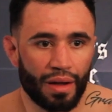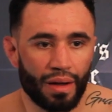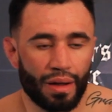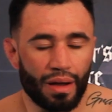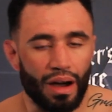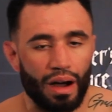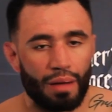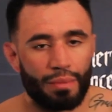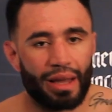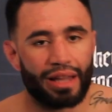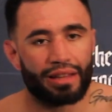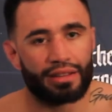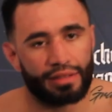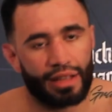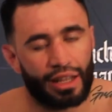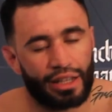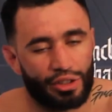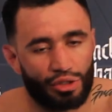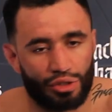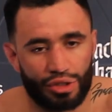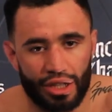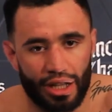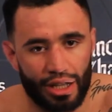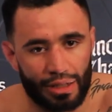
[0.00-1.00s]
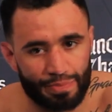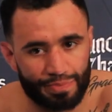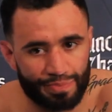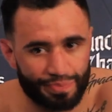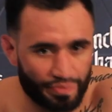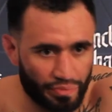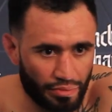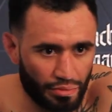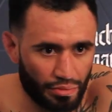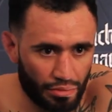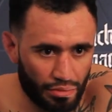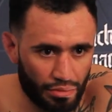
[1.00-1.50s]
Oh, man, like you said,
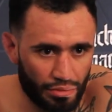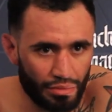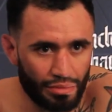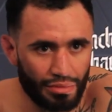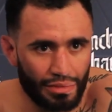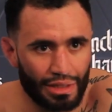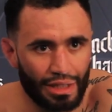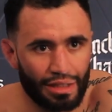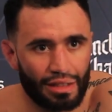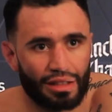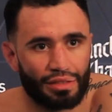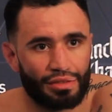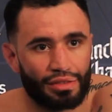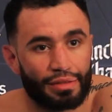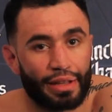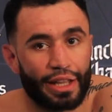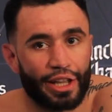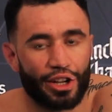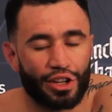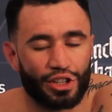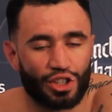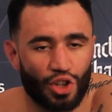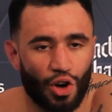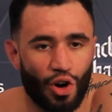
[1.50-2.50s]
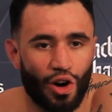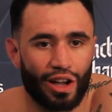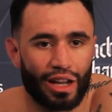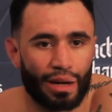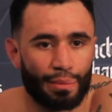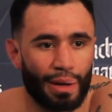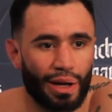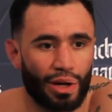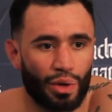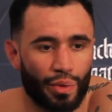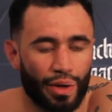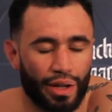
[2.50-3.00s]
here talking
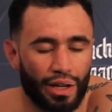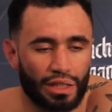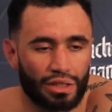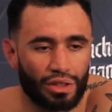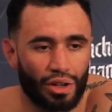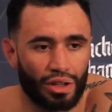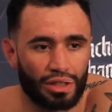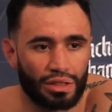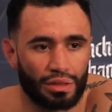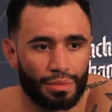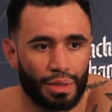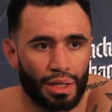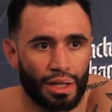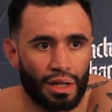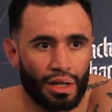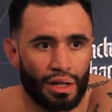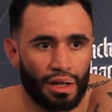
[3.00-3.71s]
about a win is awesome.